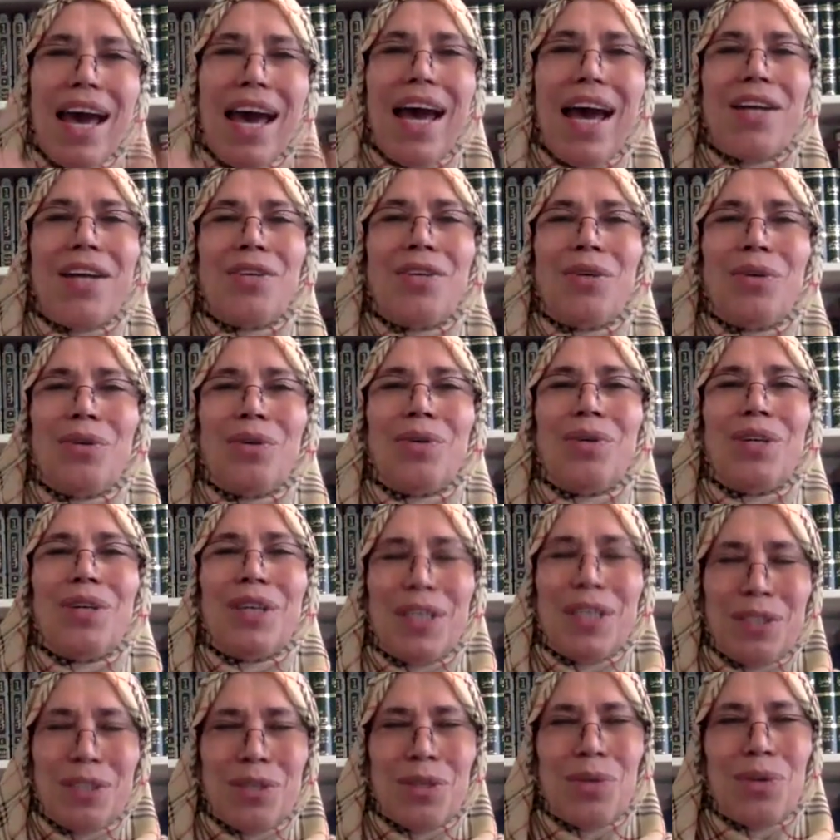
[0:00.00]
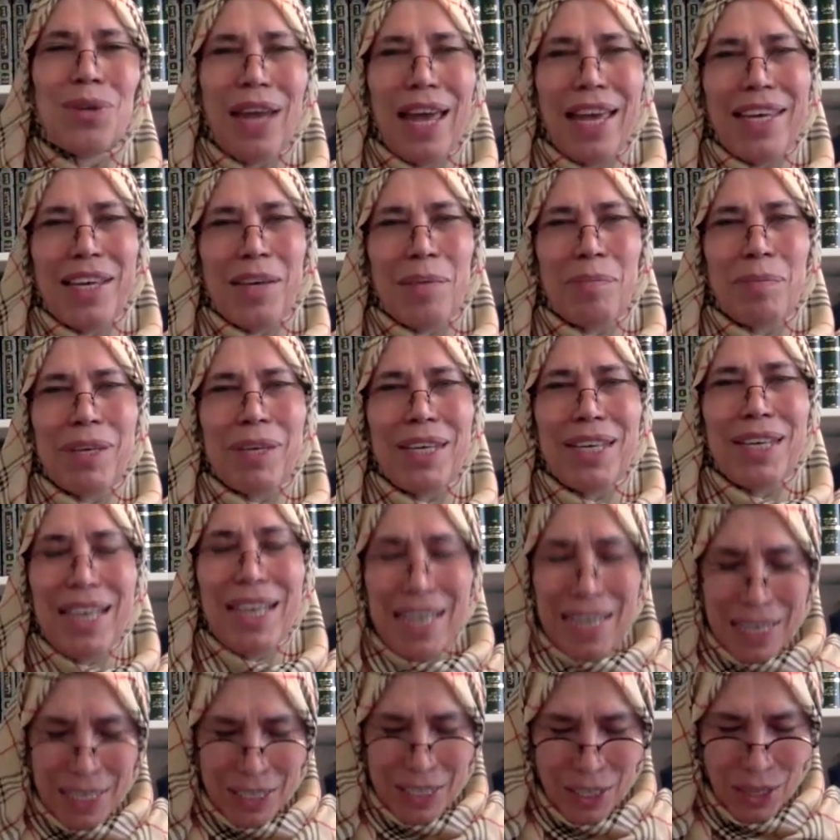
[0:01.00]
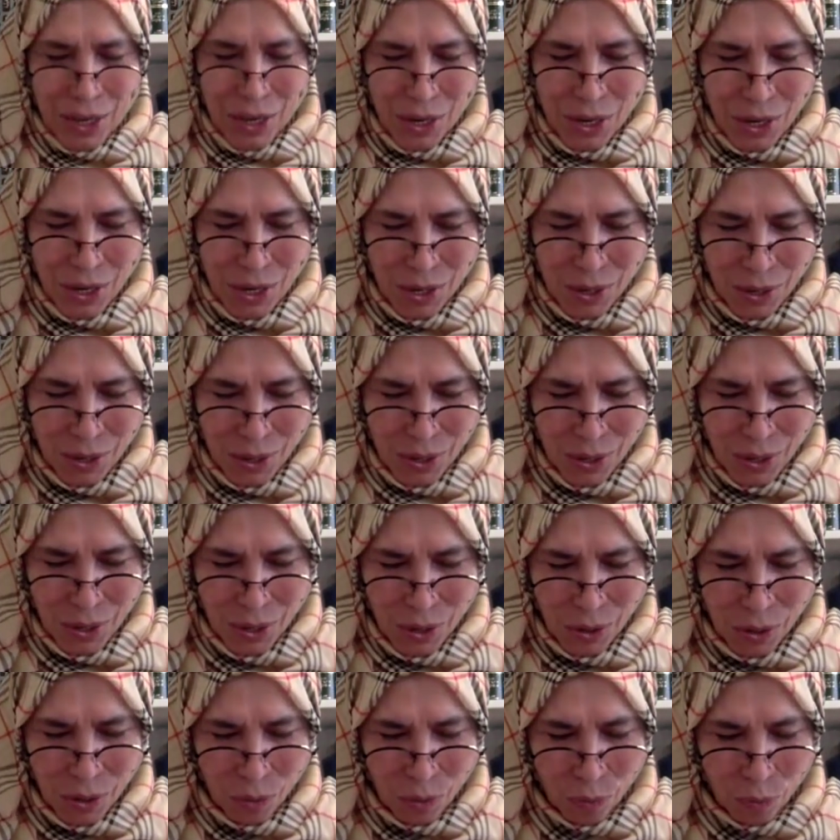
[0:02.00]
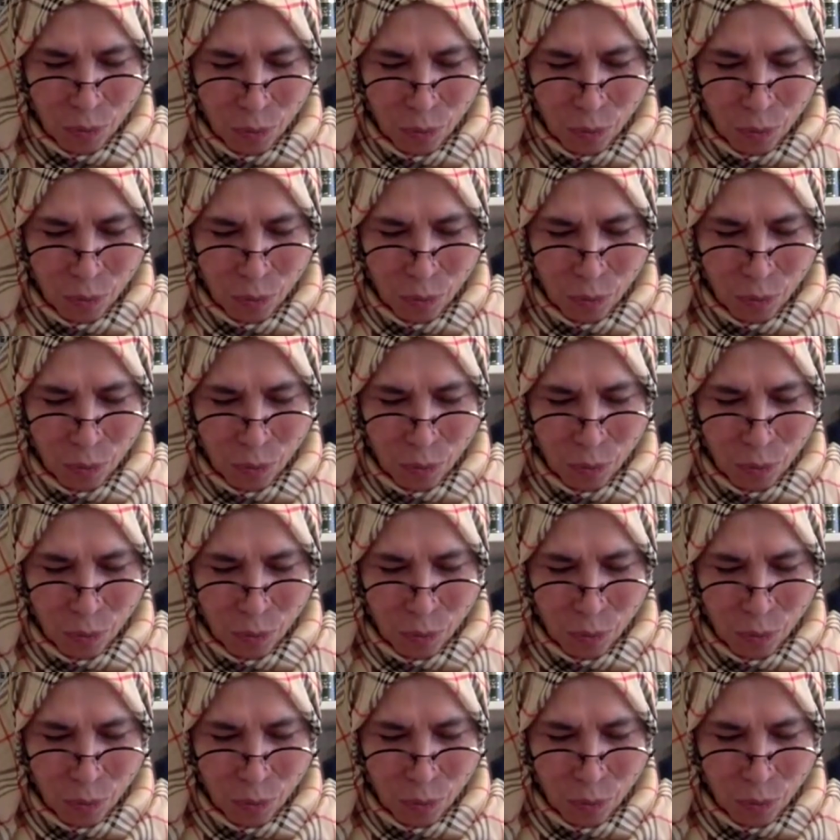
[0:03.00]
and you do like me. So uh,